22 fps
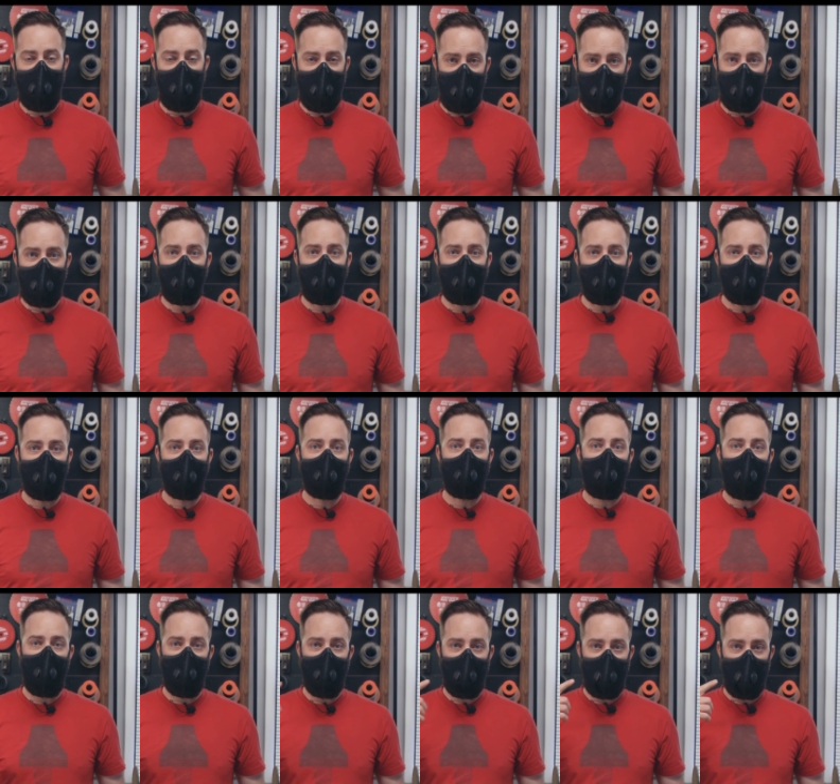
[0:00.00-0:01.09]
and that is
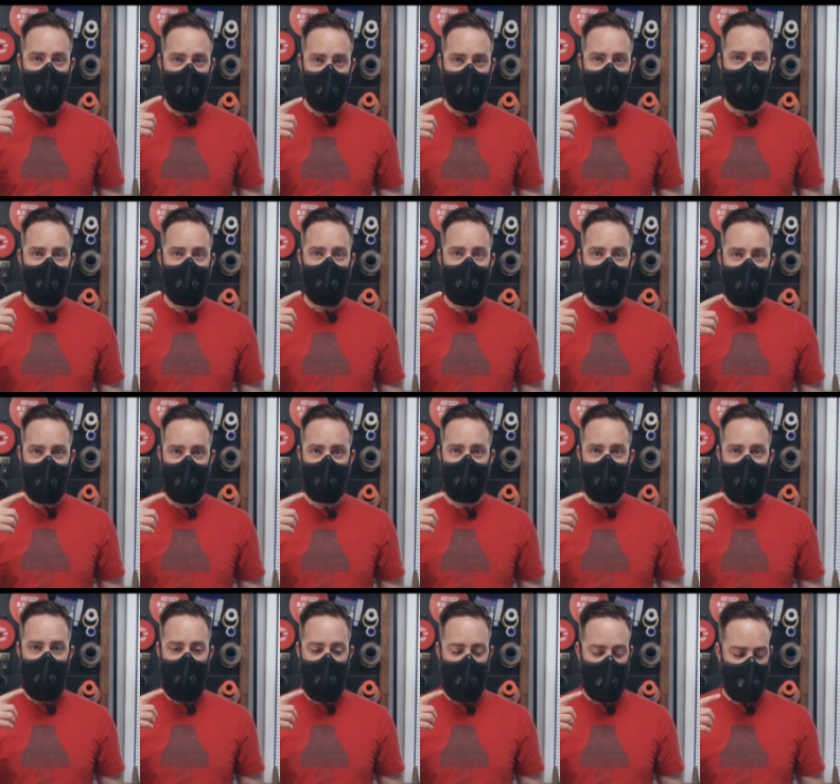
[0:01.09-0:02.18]
a reusable dust
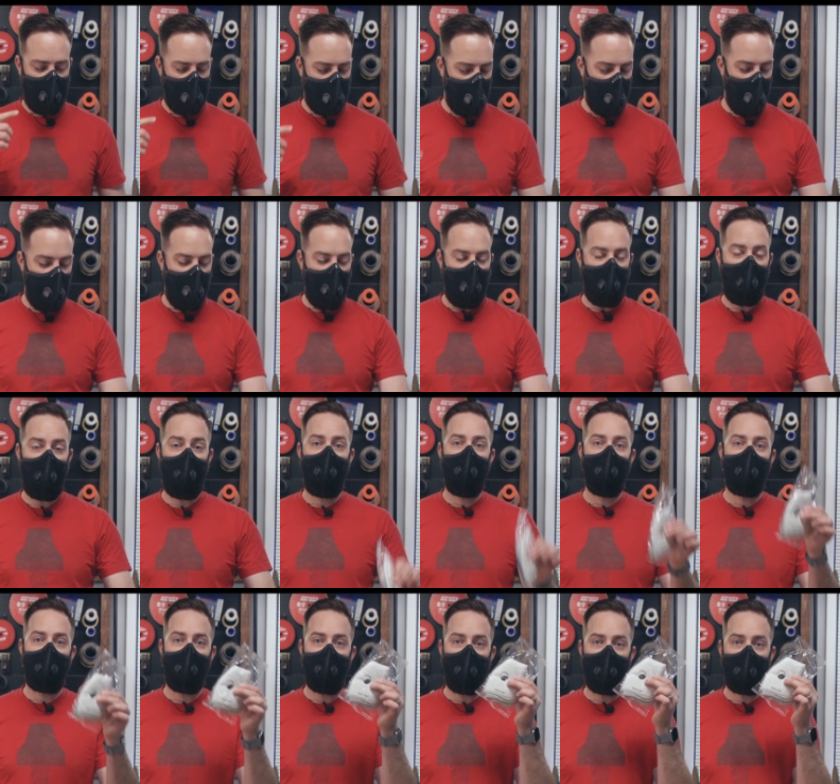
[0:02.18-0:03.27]
mask that
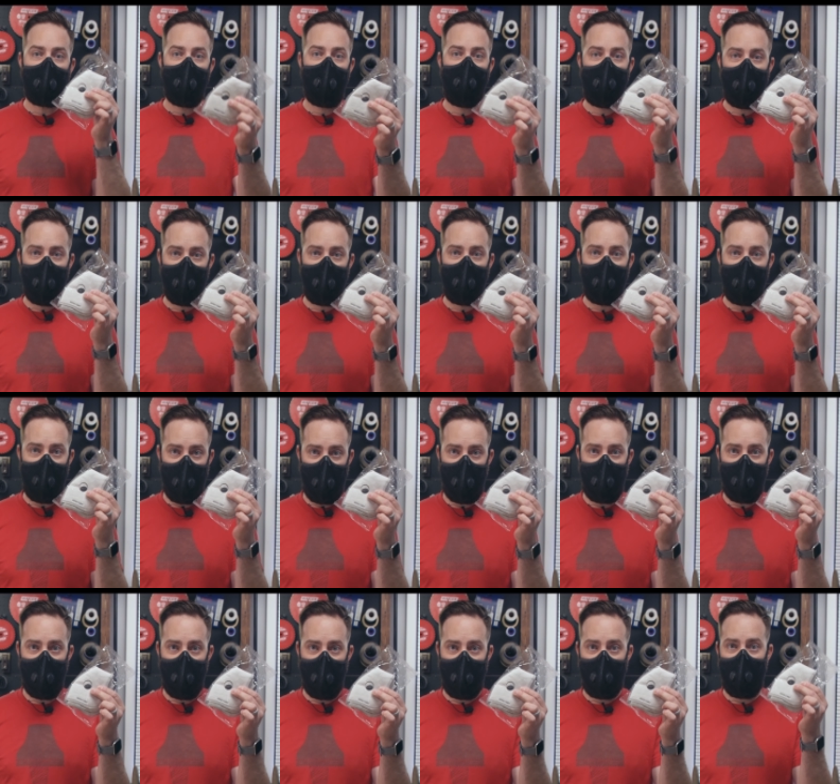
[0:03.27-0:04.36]
uses filter
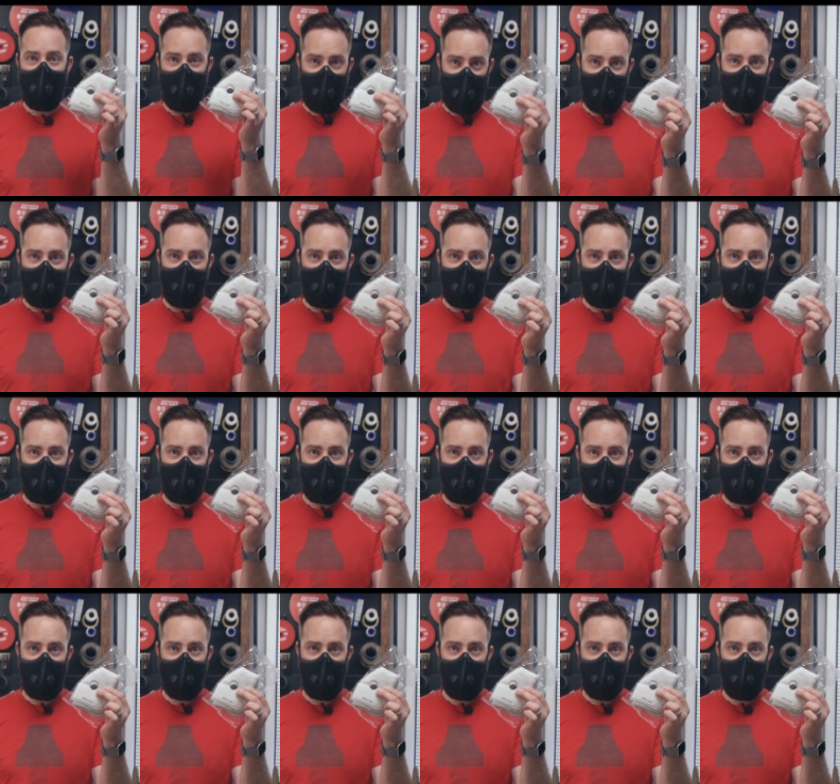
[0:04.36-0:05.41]
inserts like this.